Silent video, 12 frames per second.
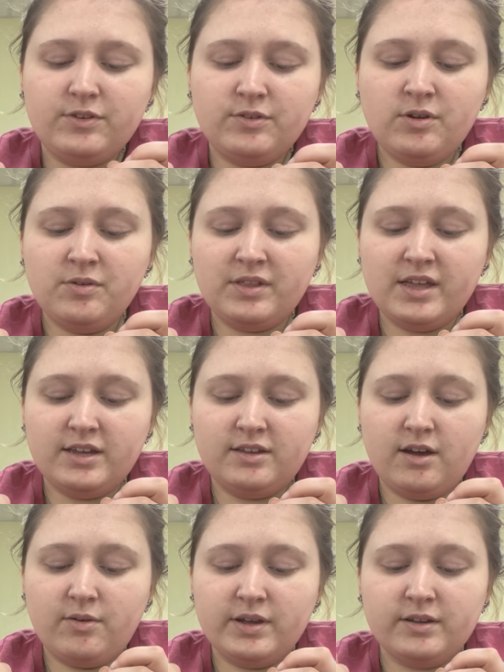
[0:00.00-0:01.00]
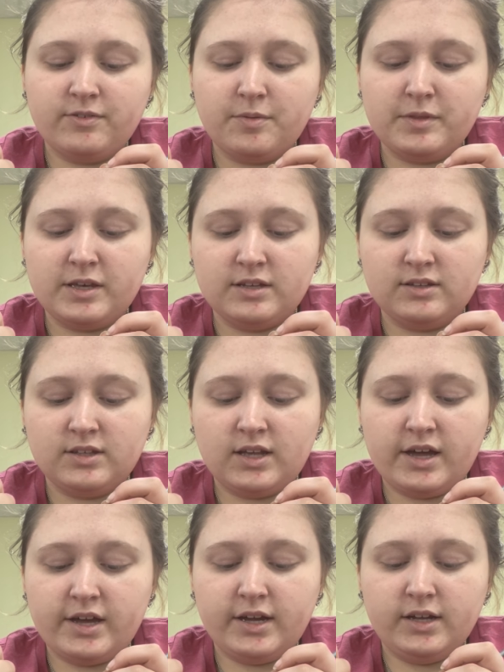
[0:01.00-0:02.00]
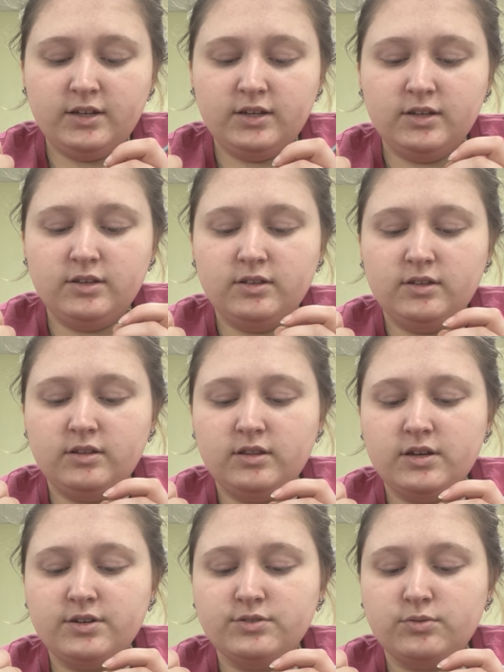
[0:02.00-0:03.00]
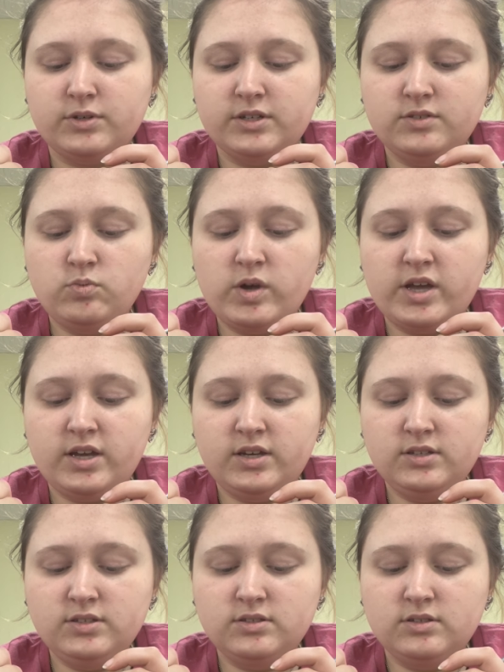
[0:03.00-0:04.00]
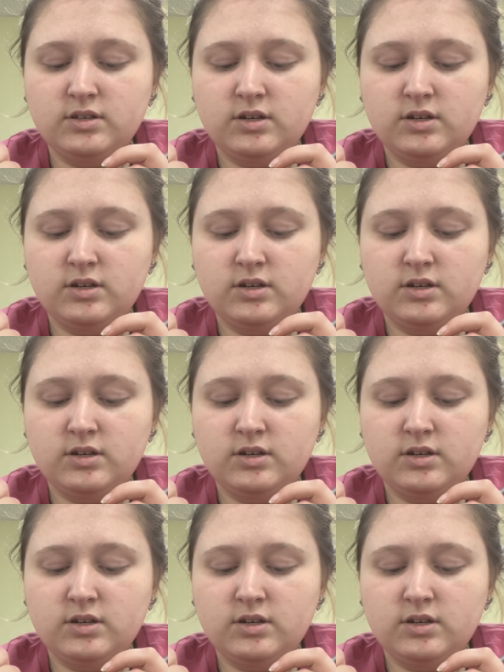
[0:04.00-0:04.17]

don't like going from the inside, there's always ways.